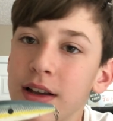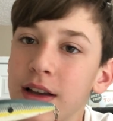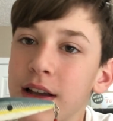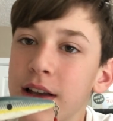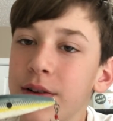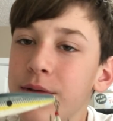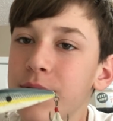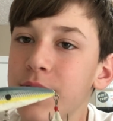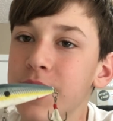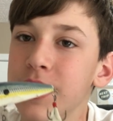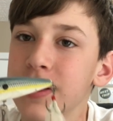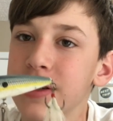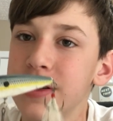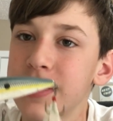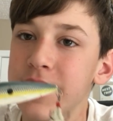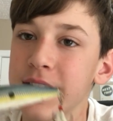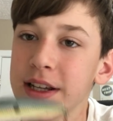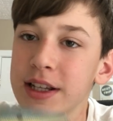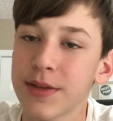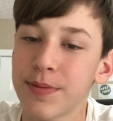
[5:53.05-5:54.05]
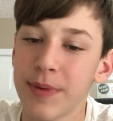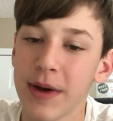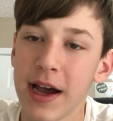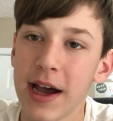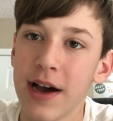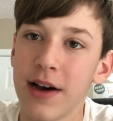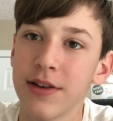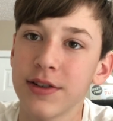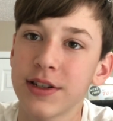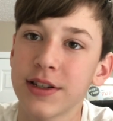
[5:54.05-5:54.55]
It was 6
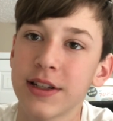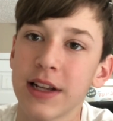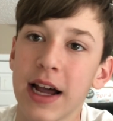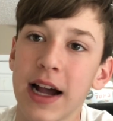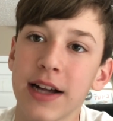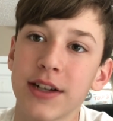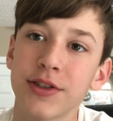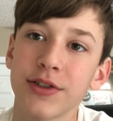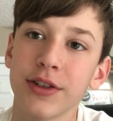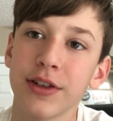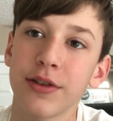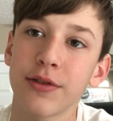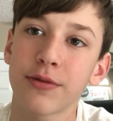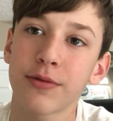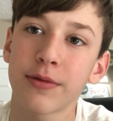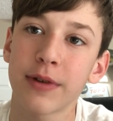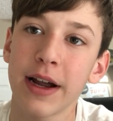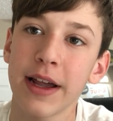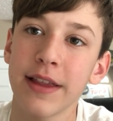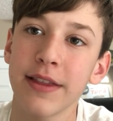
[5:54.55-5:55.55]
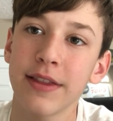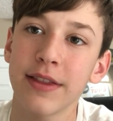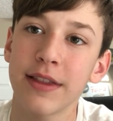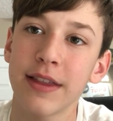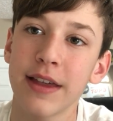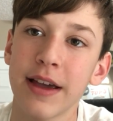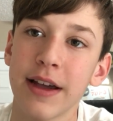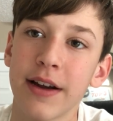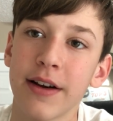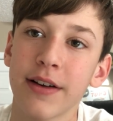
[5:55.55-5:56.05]
pounds, actually right
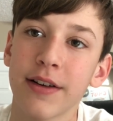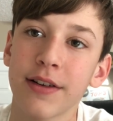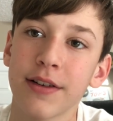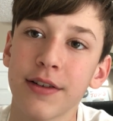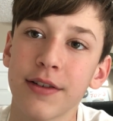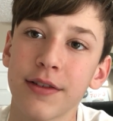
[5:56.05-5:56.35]
there.